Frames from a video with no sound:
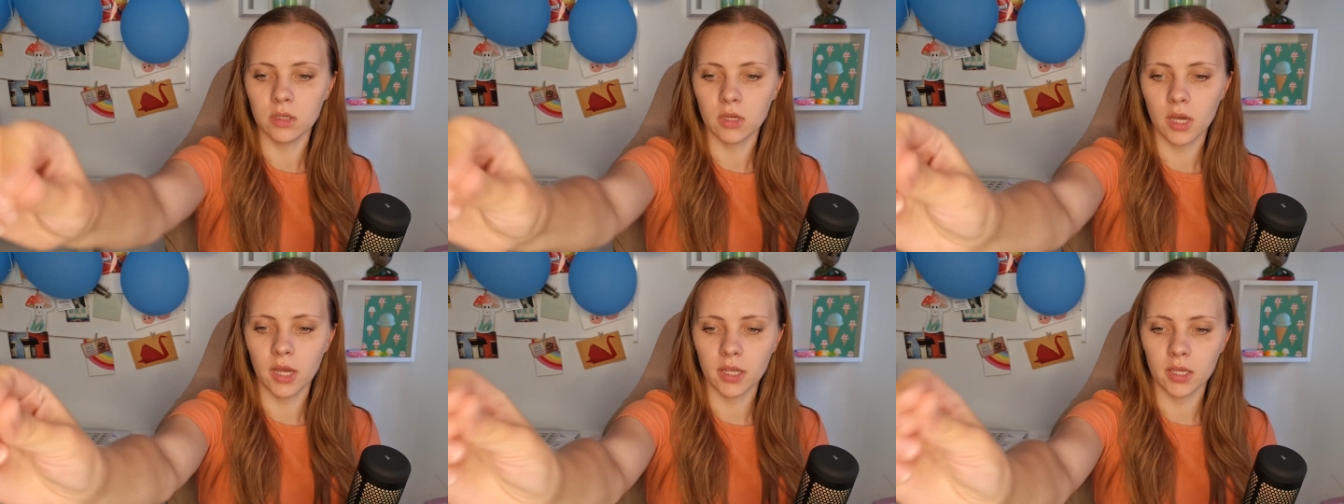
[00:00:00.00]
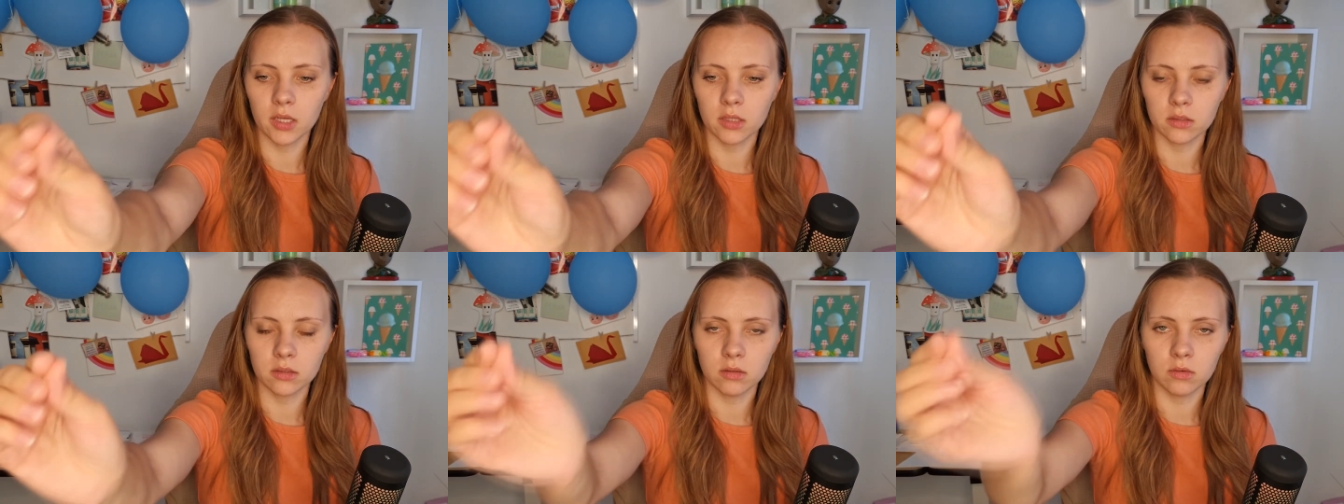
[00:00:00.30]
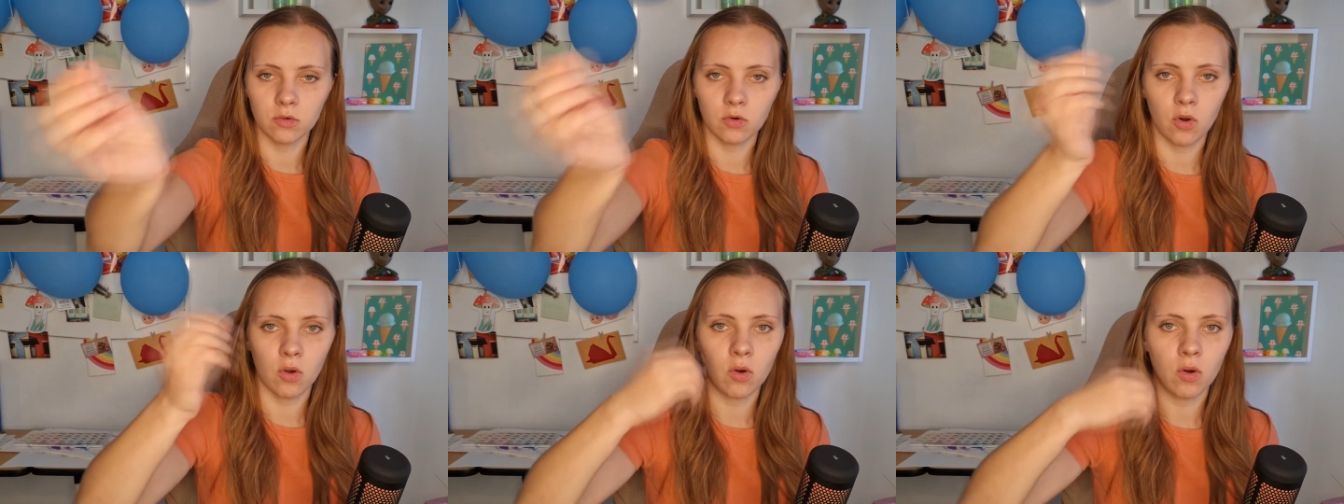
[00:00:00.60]

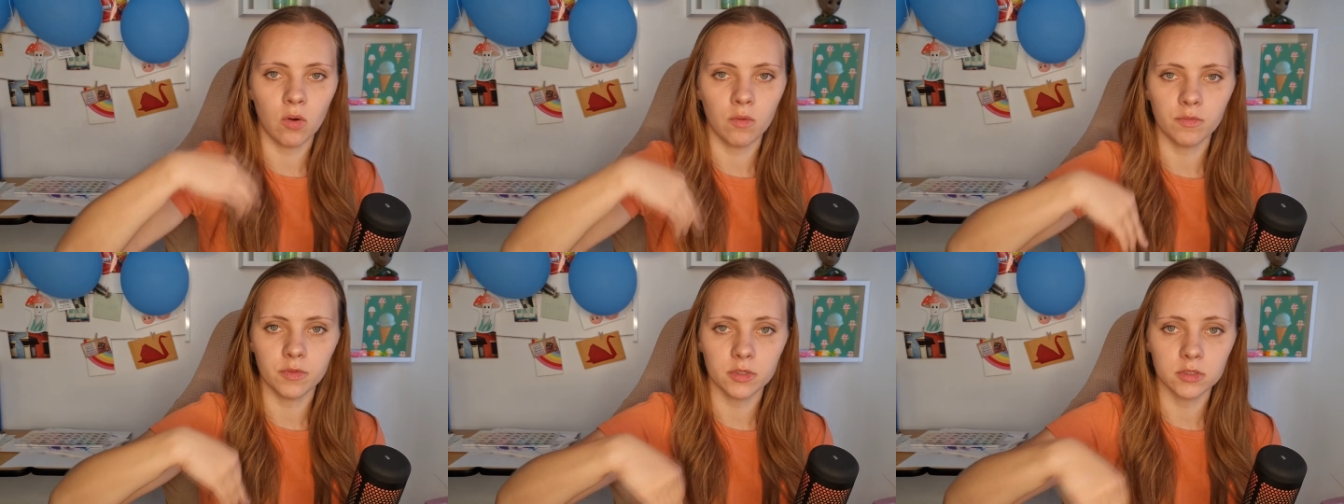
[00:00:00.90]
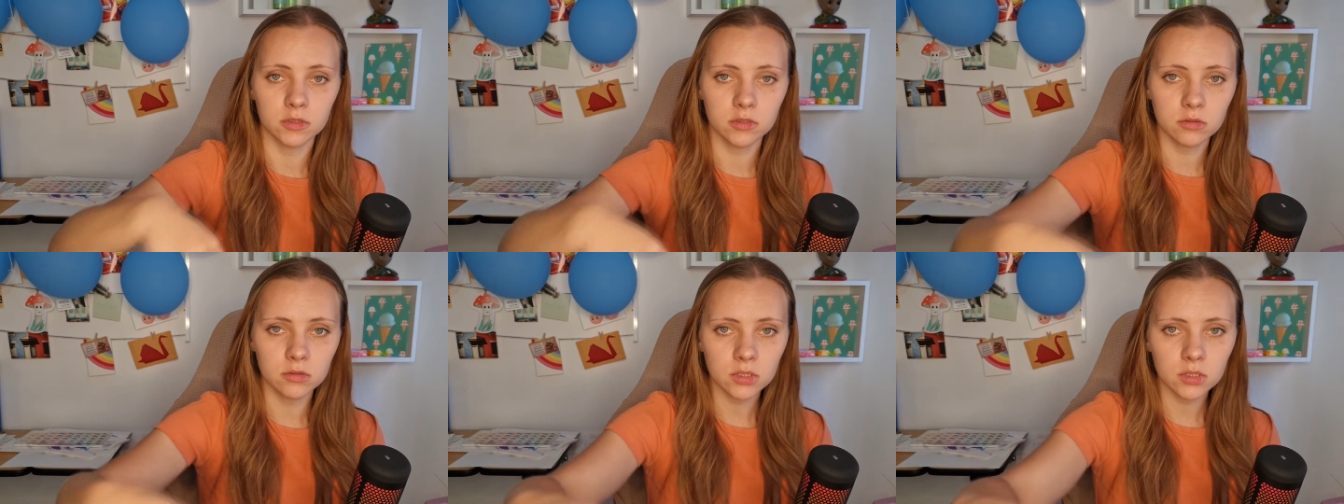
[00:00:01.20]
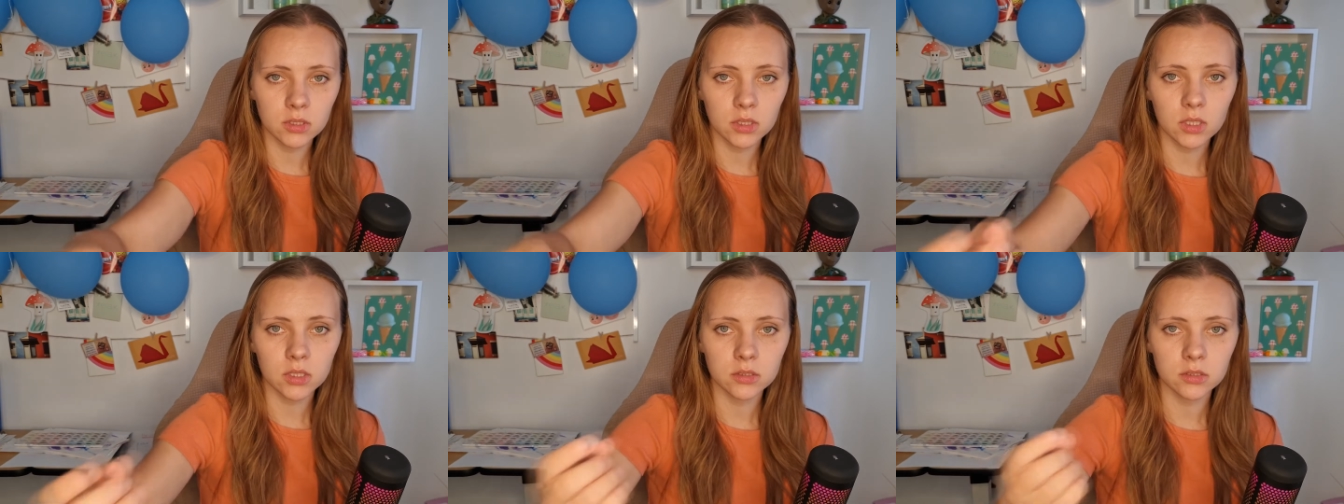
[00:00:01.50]
again row of the
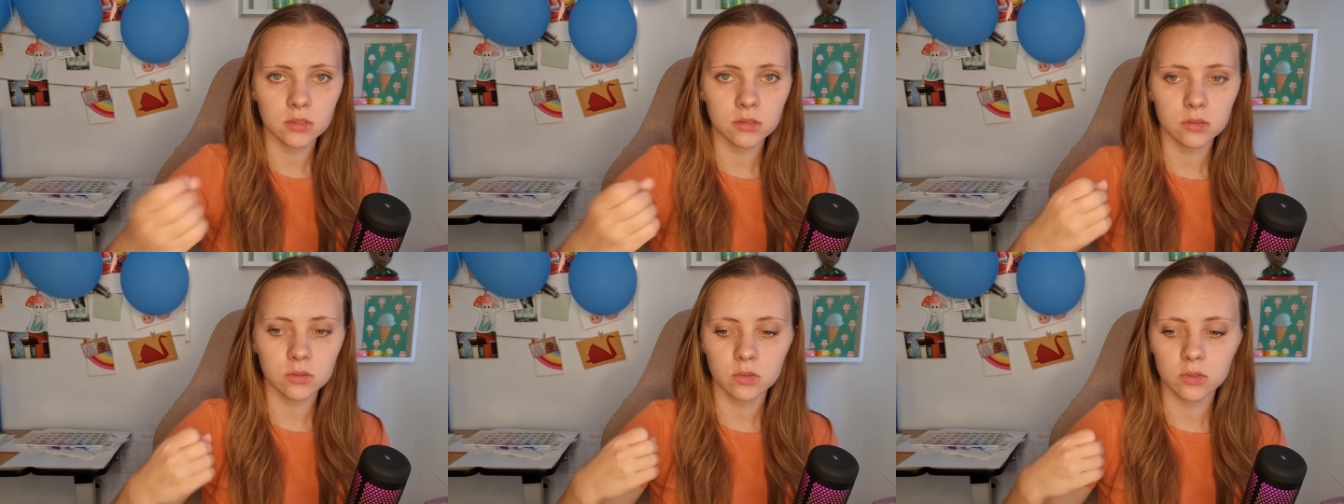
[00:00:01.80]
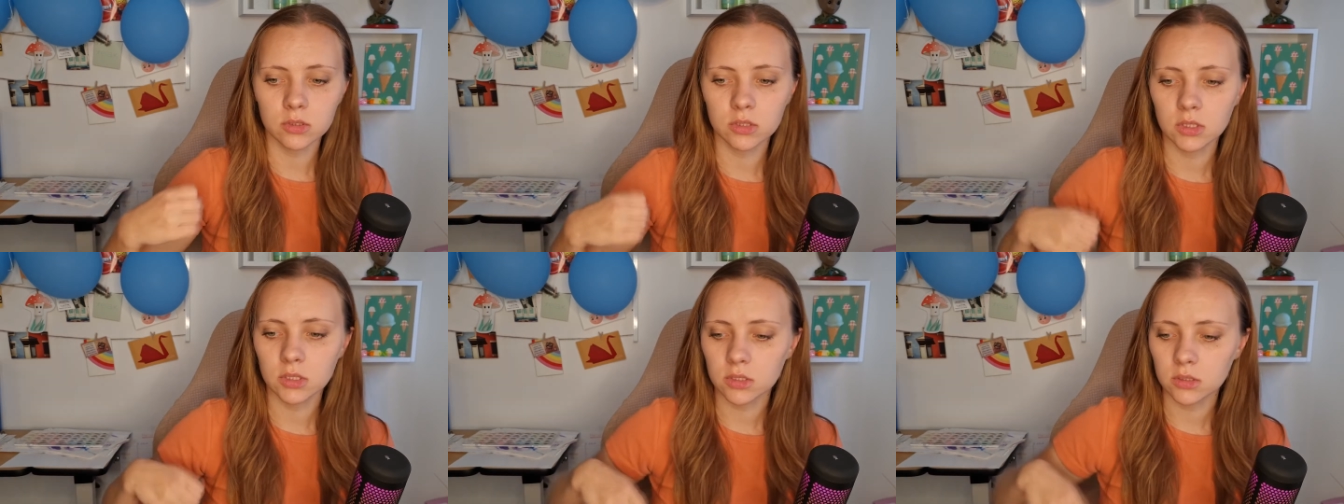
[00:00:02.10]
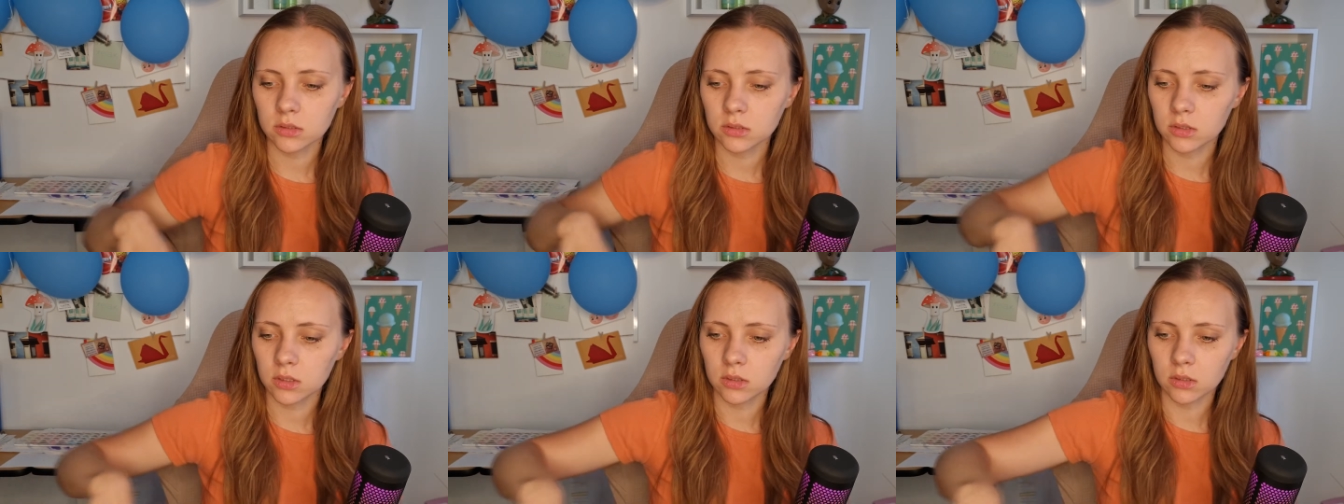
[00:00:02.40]
street lights and
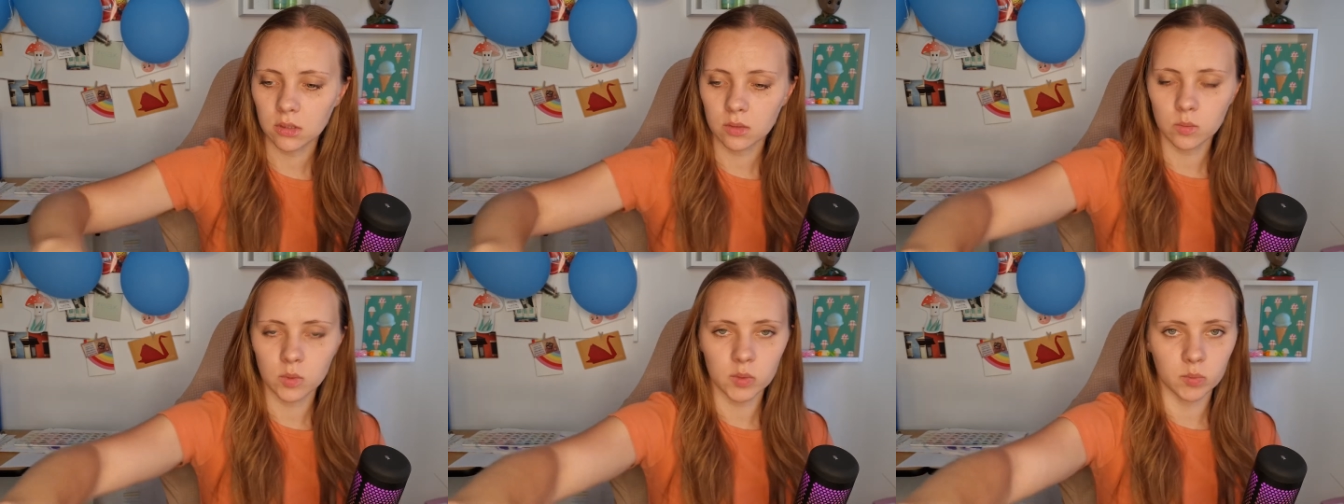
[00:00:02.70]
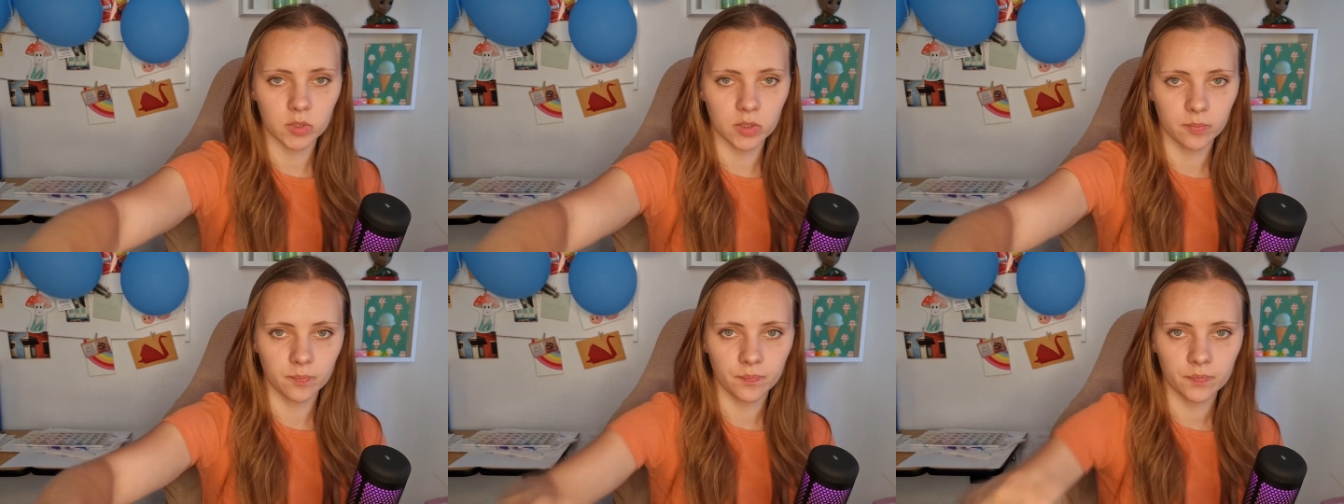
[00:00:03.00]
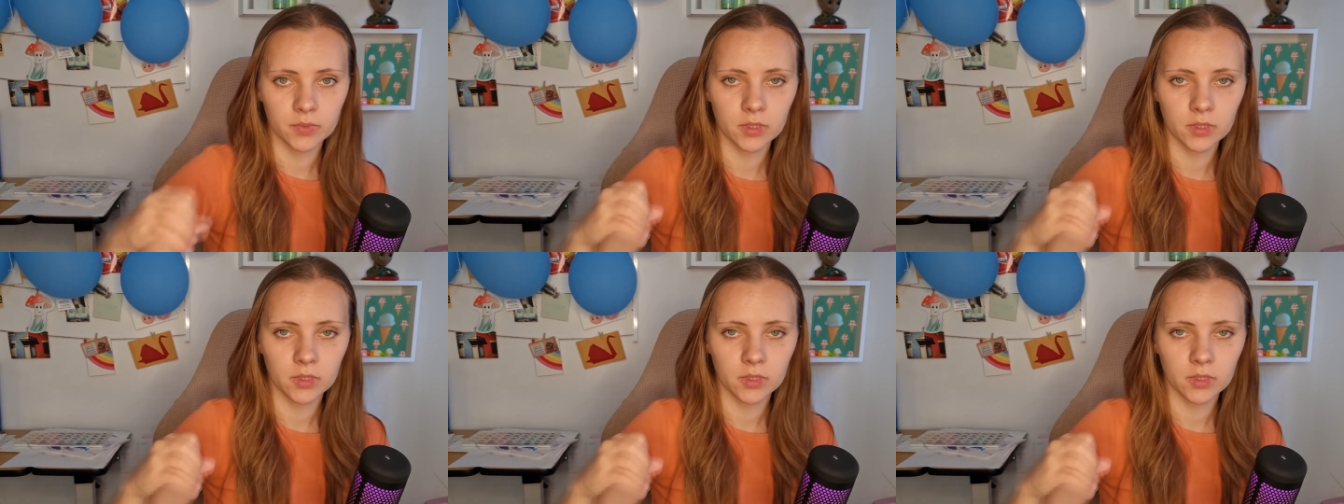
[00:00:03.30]
trees and then one more.